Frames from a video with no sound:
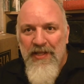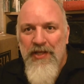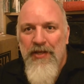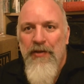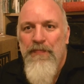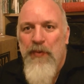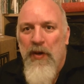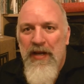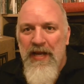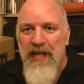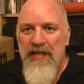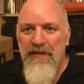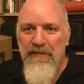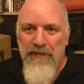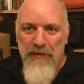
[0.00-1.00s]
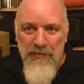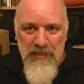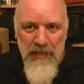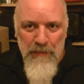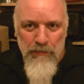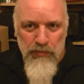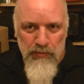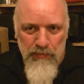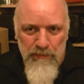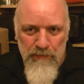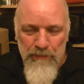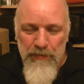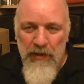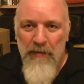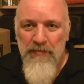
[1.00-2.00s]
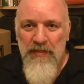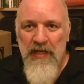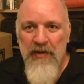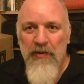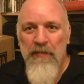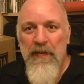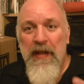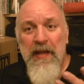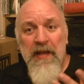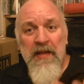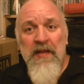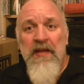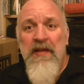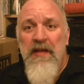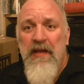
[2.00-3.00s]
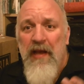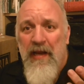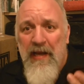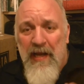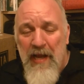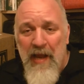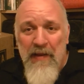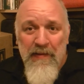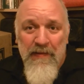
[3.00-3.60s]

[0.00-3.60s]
You, by then you've usually burped a little bit. And then that